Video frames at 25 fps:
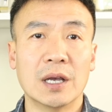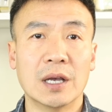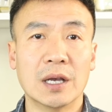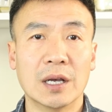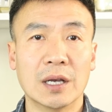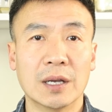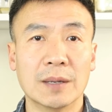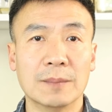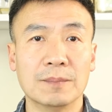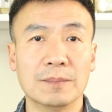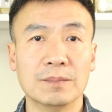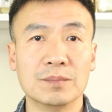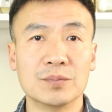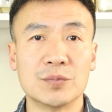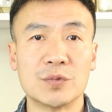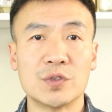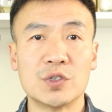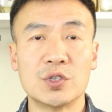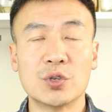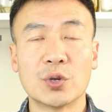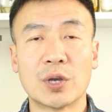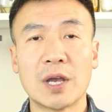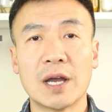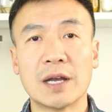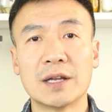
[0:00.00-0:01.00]

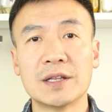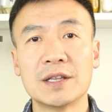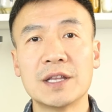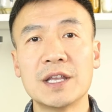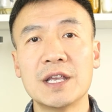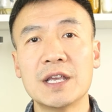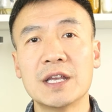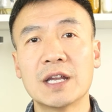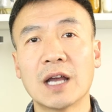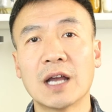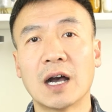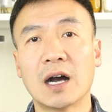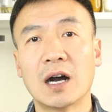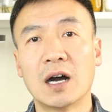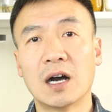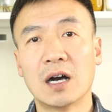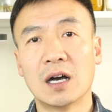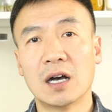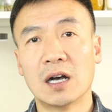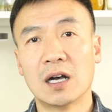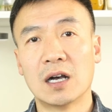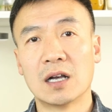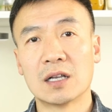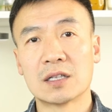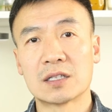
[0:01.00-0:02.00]
You're going to need
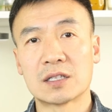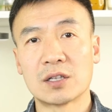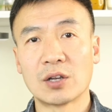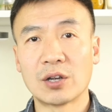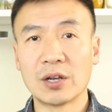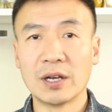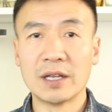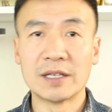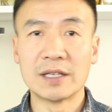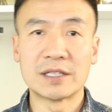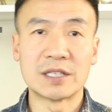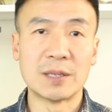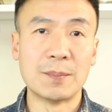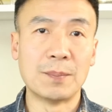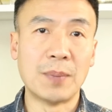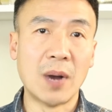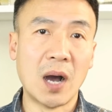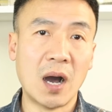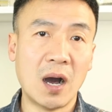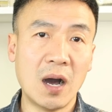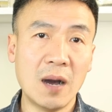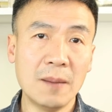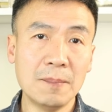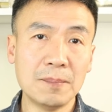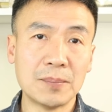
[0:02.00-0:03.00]
a circulation
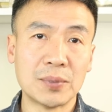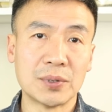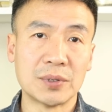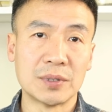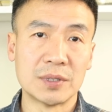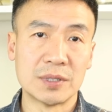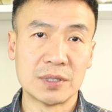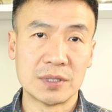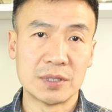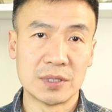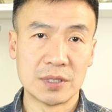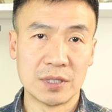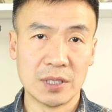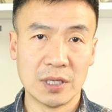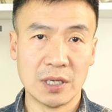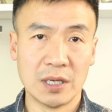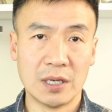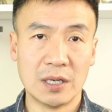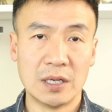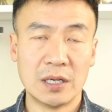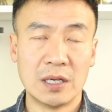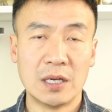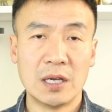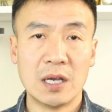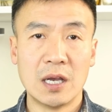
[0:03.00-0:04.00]
pump.
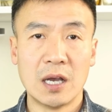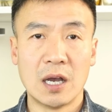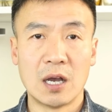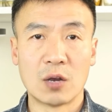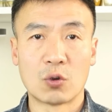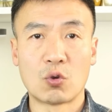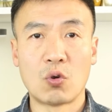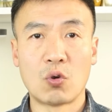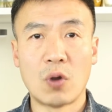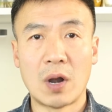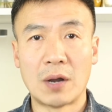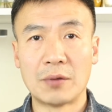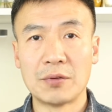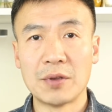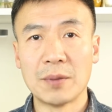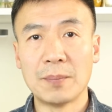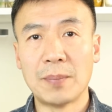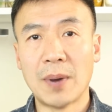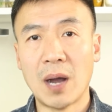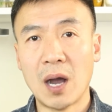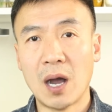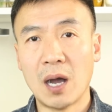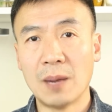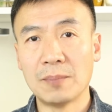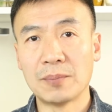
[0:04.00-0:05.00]
The aquarium
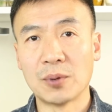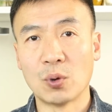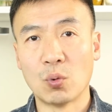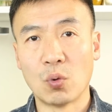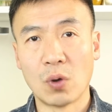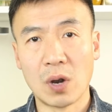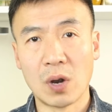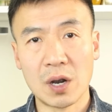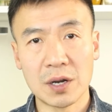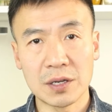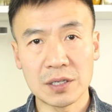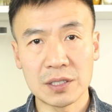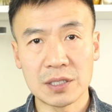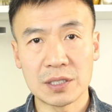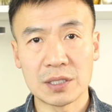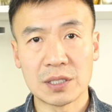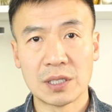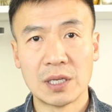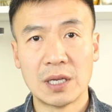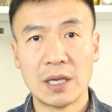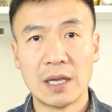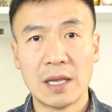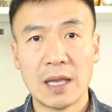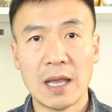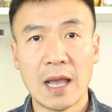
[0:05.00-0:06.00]
pump works,
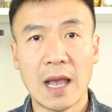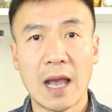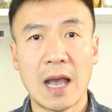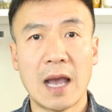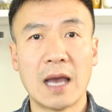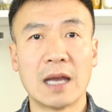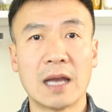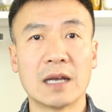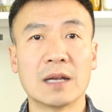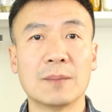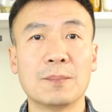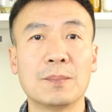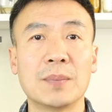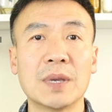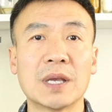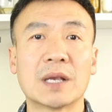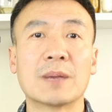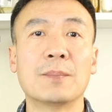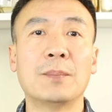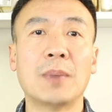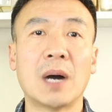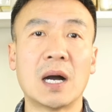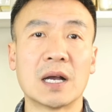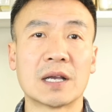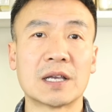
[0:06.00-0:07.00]
and a
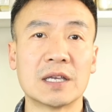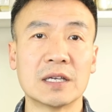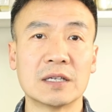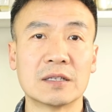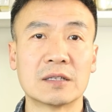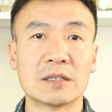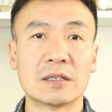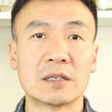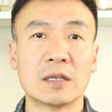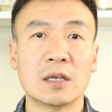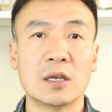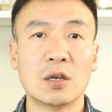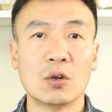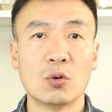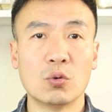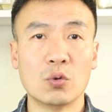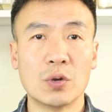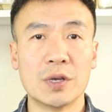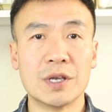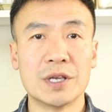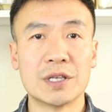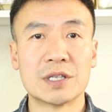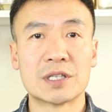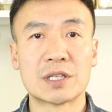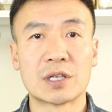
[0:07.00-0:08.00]
big bucket
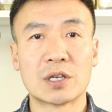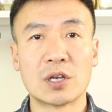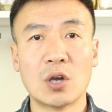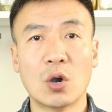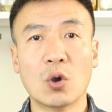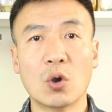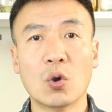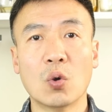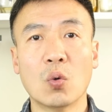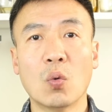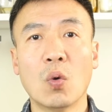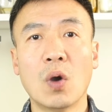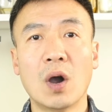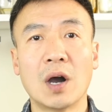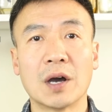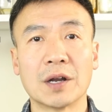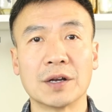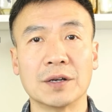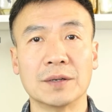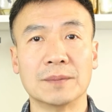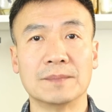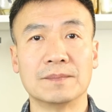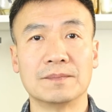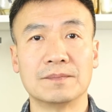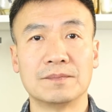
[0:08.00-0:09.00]
with cold
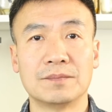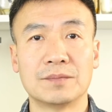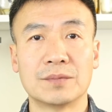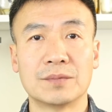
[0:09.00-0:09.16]
water.